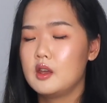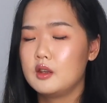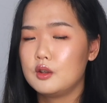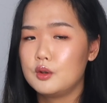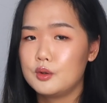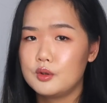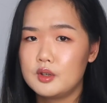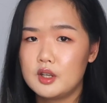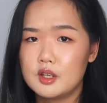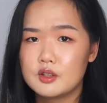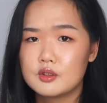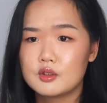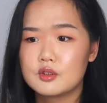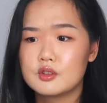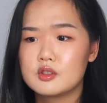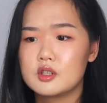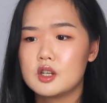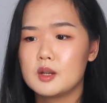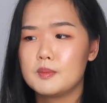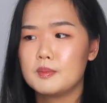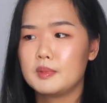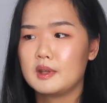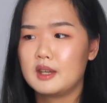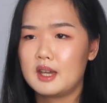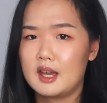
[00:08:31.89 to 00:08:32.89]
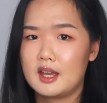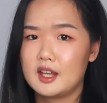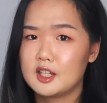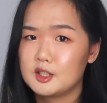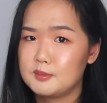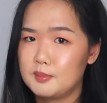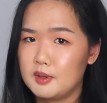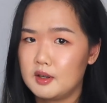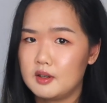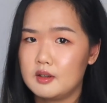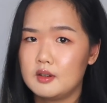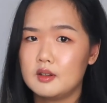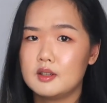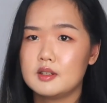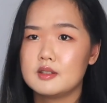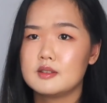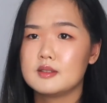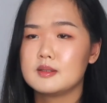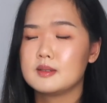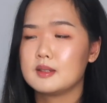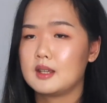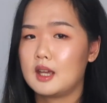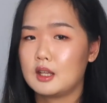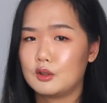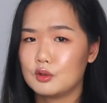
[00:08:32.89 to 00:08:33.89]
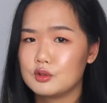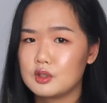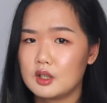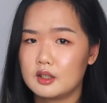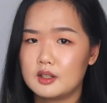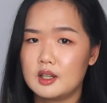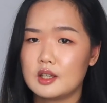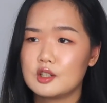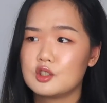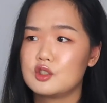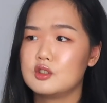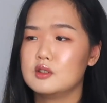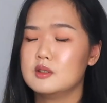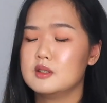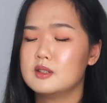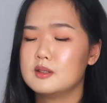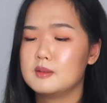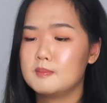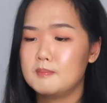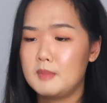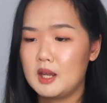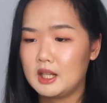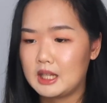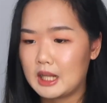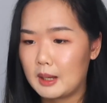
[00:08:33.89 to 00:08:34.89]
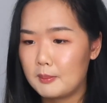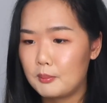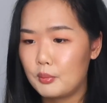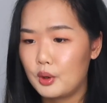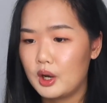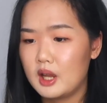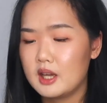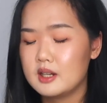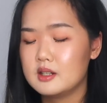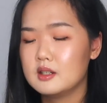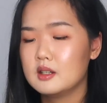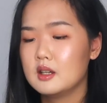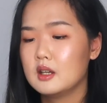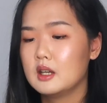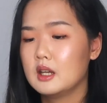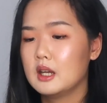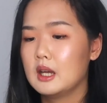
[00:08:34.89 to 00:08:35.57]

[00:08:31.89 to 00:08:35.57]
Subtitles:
uni internship, get experience, get those connections, make that bread.